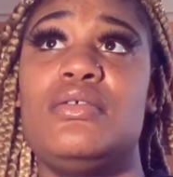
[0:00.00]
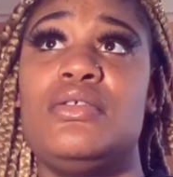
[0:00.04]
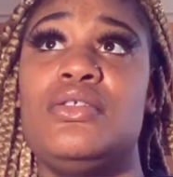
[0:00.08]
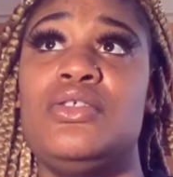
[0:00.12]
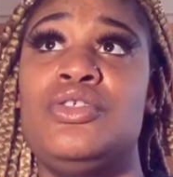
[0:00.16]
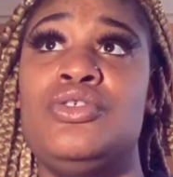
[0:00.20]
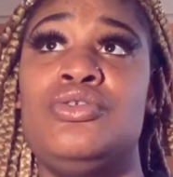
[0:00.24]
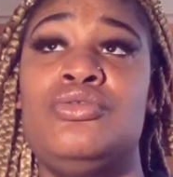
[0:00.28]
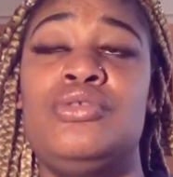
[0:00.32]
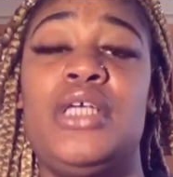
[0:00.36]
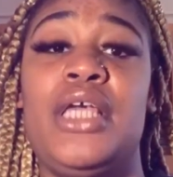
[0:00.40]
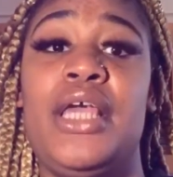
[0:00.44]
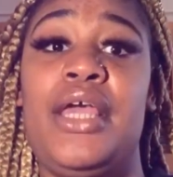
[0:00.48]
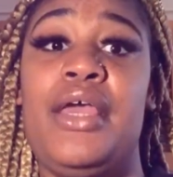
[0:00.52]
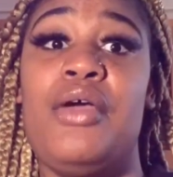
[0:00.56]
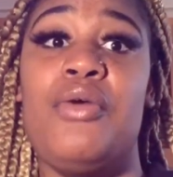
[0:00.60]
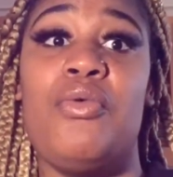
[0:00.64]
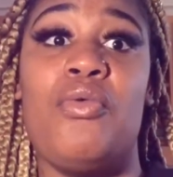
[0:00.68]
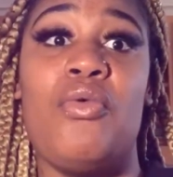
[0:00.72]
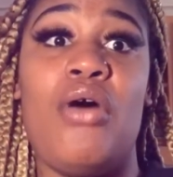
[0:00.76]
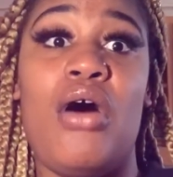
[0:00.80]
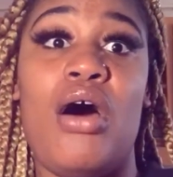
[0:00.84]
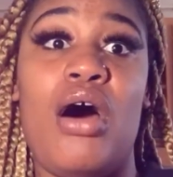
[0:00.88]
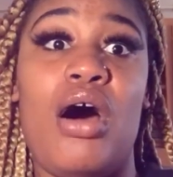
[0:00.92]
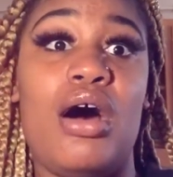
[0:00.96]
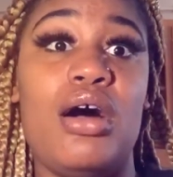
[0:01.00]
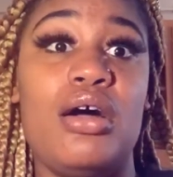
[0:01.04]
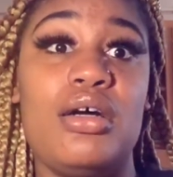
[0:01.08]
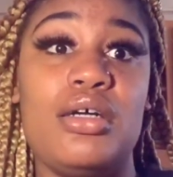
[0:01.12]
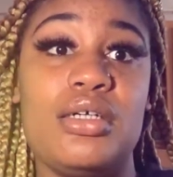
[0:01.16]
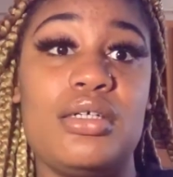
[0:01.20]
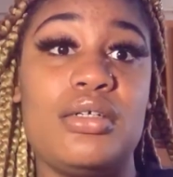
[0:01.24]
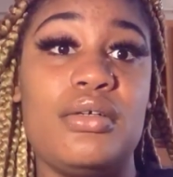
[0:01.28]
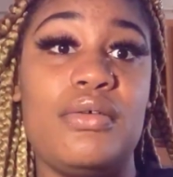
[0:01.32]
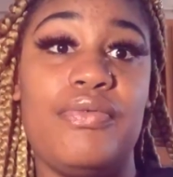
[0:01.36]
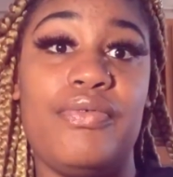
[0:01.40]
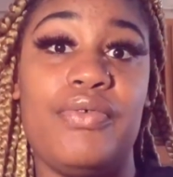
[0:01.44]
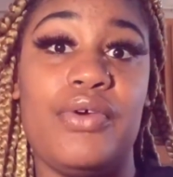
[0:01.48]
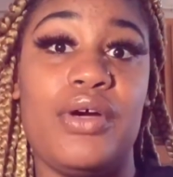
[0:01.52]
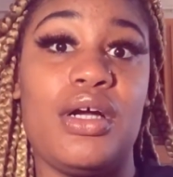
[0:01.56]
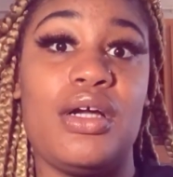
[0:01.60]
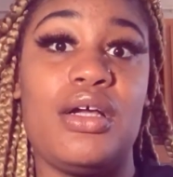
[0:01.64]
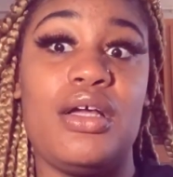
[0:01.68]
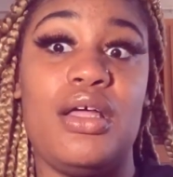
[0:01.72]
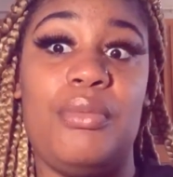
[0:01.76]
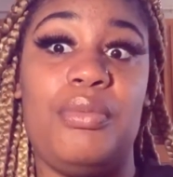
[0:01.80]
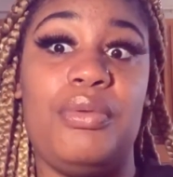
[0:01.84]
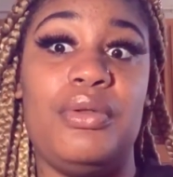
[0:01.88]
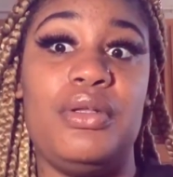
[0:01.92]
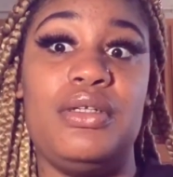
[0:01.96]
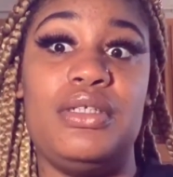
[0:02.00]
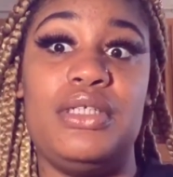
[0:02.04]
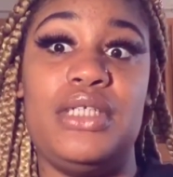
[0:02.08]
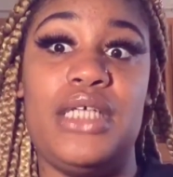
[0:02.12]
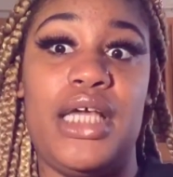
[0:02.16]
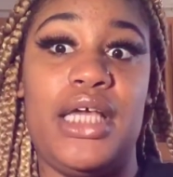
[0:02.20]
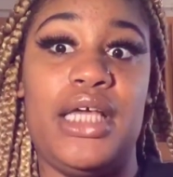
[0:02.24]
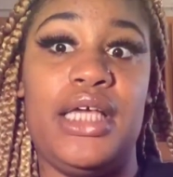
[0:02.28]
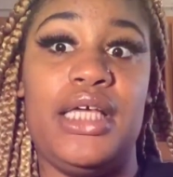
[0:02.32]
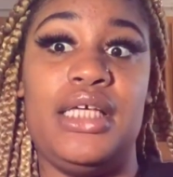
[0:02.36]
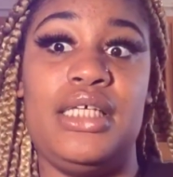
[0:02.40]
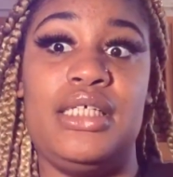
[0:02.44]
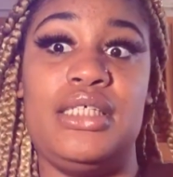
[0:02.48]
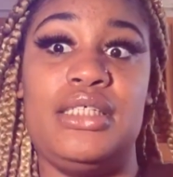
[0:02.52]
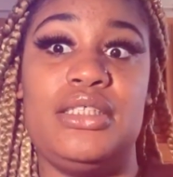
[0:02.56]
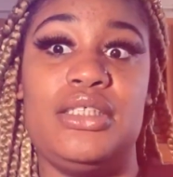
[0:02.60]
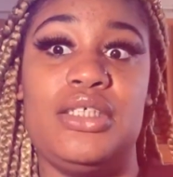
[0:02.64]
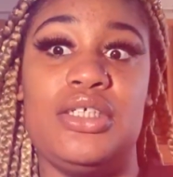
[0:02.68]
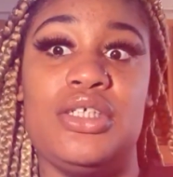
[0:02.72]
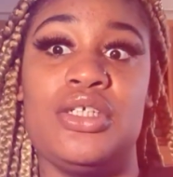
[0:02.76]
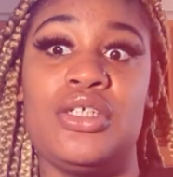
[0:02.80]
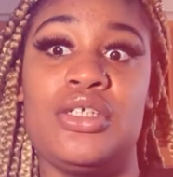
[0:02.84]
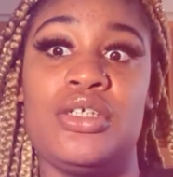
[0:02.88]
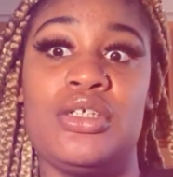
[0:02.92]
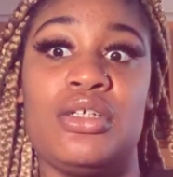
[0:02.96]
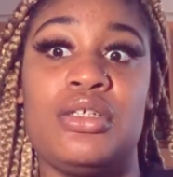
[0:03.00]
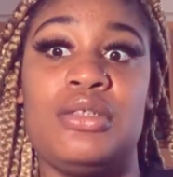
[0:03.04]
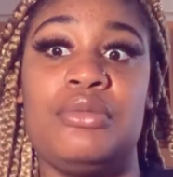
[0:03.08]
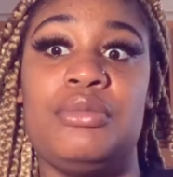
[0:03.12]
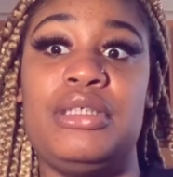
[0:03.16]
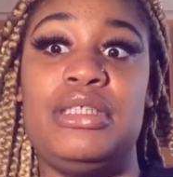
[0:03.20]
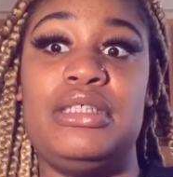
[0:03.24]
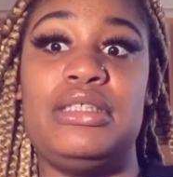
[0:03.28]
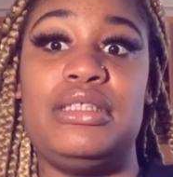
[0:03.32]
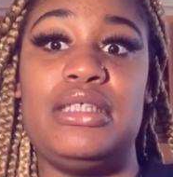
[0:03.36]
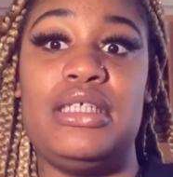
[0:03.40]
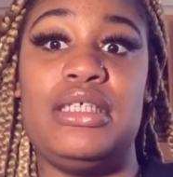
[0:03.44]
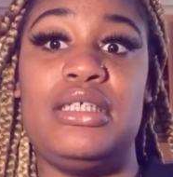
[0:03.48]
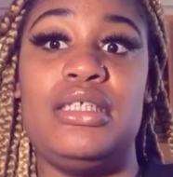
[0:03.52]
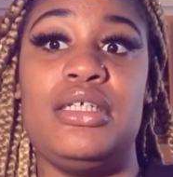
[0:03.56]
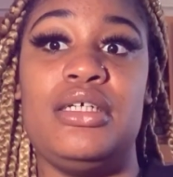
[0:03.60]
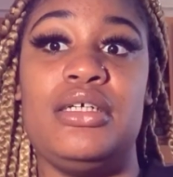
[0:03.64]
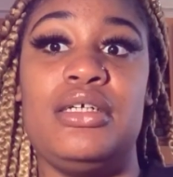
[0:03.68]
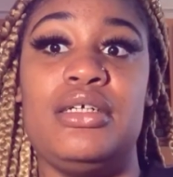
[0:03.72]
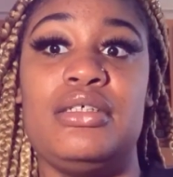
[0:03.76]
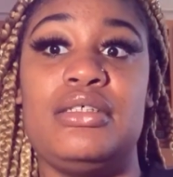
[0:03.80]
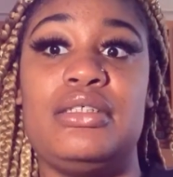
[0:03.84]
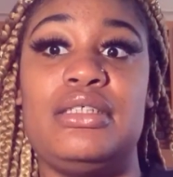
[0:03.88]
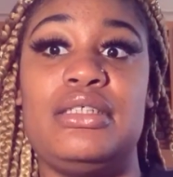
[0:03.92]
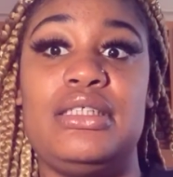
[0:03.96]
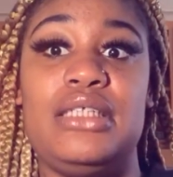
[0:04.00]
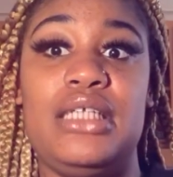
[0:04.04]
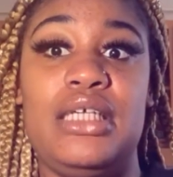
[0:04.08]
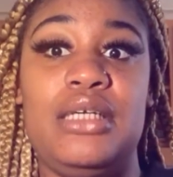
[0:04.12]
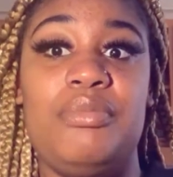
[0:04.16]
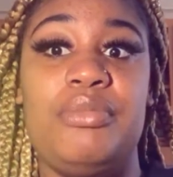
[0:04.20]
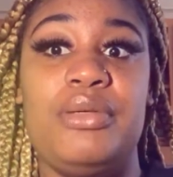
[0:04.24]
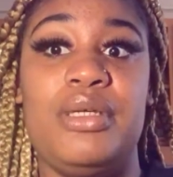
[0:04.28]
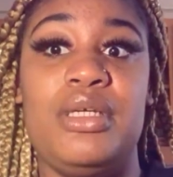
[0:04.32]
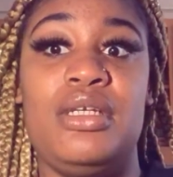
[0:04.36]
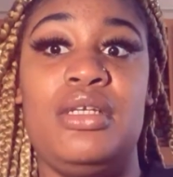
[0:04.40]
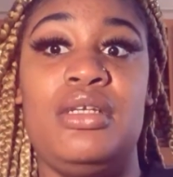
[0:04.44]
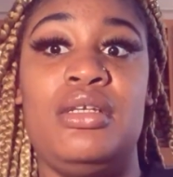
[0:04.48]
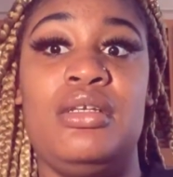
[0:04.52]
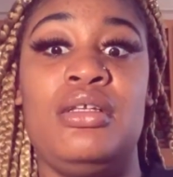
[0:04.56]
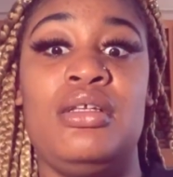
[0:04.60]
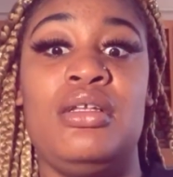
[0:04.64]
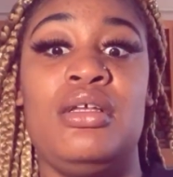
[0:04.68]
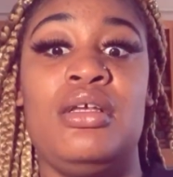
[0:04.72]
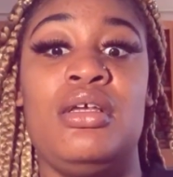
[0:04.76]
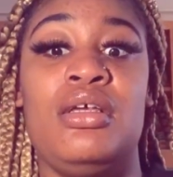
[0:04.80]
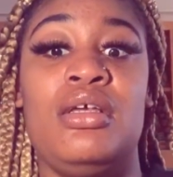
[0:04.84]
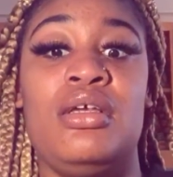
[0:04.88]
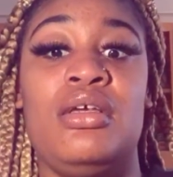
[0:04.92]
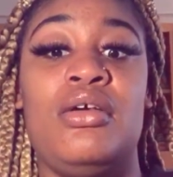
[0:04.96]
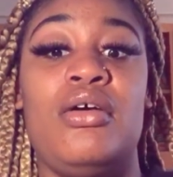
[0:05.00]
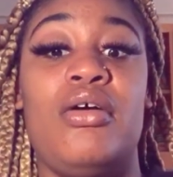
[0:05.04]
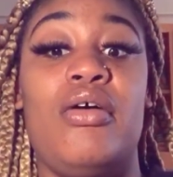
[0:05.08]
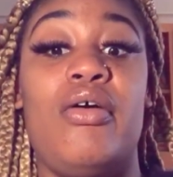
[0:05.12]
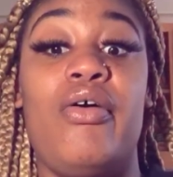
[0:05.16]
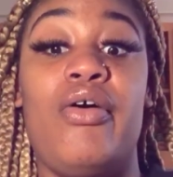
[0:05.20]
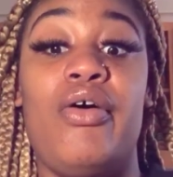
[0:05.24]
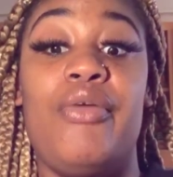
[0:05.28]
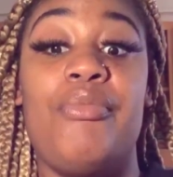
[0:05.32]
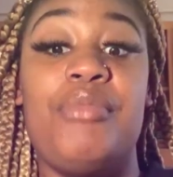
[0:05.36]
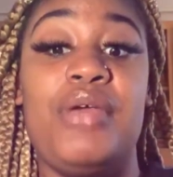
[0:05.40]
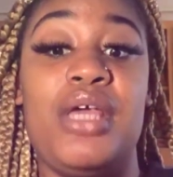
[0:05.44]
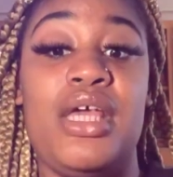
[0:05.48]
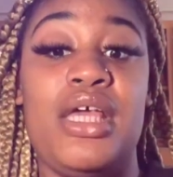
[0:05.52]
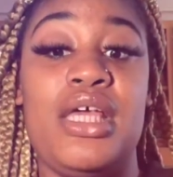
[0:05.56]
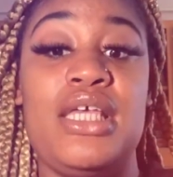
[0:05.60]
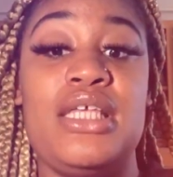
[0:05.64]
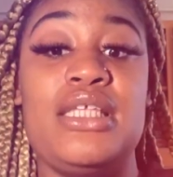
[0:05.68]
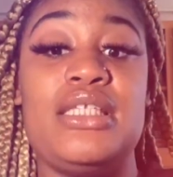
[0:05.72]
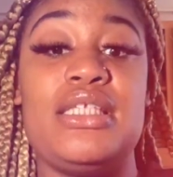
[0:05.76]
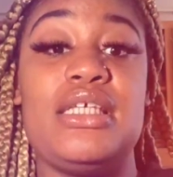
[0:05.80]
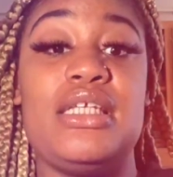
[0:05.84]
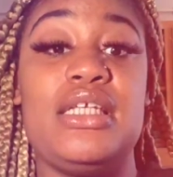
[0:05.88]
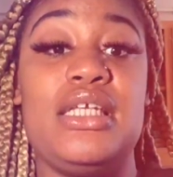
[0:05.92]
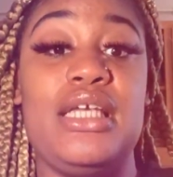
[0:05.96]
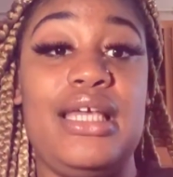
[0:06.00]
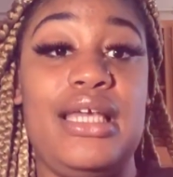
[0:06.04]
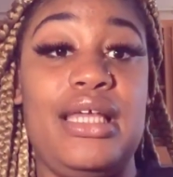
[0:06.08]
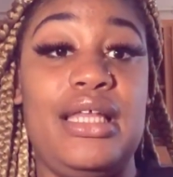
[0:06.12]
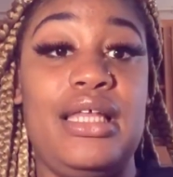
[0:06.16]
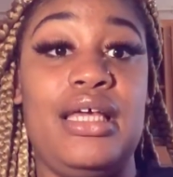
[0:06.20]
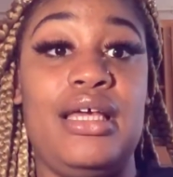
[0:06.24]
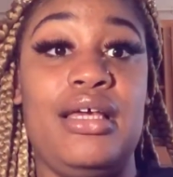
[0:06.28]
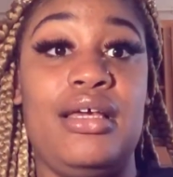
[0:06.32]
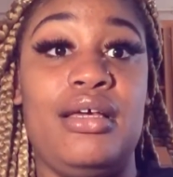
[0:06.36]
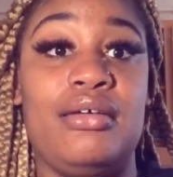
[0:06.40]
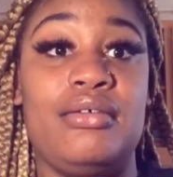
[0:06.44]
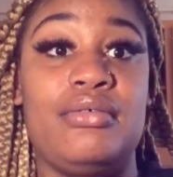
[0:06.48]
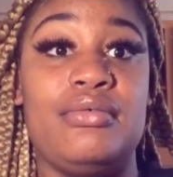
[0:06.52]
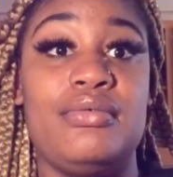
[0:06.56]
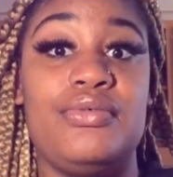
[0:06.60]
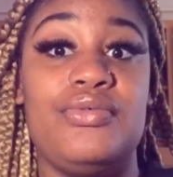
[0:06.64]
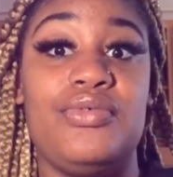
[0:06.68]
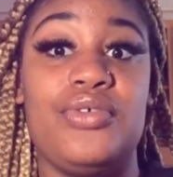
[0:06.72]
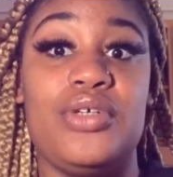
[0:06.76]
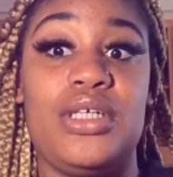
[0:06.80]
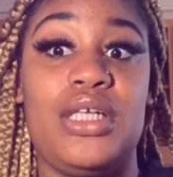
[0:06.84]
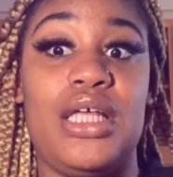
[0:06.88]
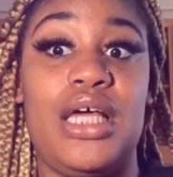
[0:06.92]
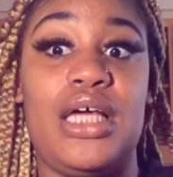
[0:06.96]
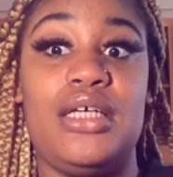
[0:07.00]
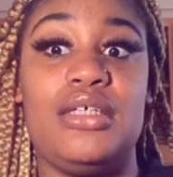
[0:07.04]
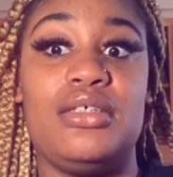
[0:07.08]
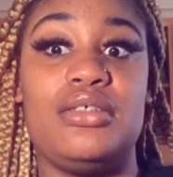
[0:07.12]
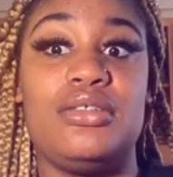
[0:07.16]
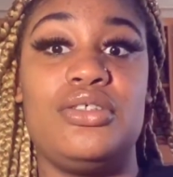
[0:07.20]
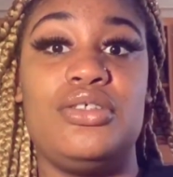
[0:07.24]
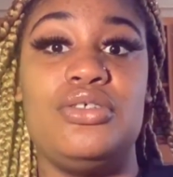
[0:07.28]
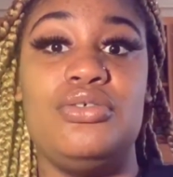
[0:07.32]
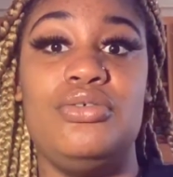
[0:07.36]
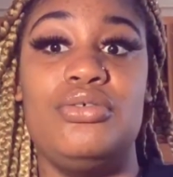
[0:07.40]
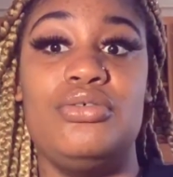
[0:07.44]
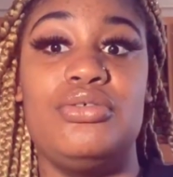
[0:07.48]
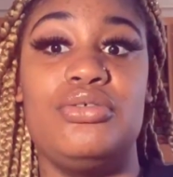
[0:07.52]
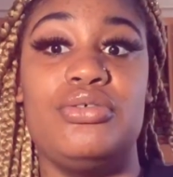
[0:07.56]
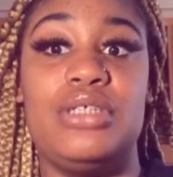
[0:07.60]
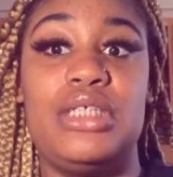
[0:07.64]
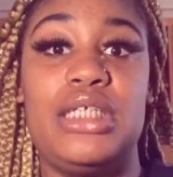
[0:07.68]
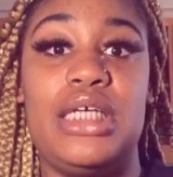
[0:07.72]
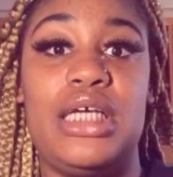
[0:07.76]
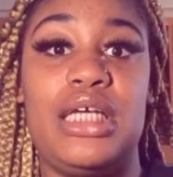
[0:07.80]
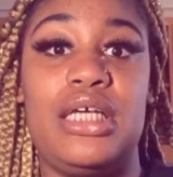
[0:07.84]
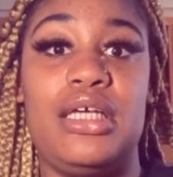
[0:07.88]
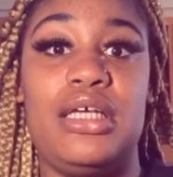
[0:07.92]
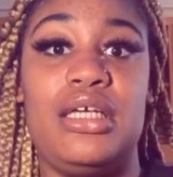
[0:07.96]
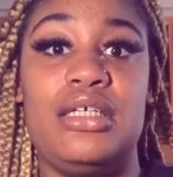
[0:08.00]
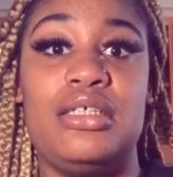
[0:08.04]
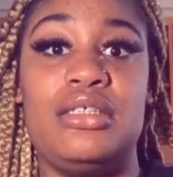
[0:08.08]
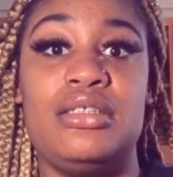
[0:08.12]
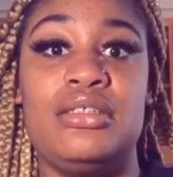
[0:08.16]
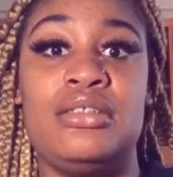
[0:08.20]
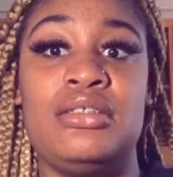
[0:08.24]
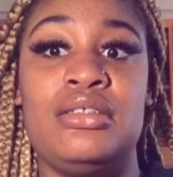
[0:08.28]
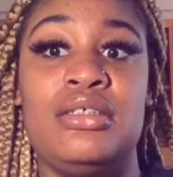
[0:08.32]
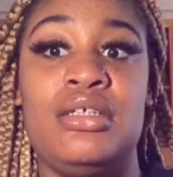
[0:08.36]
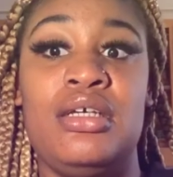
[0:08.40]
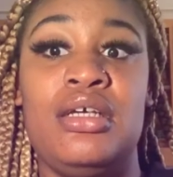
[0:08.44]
you can't walk for a couple of days, so you're gonna be sitting there sleeping on meds and eating for like 2 to 3 days.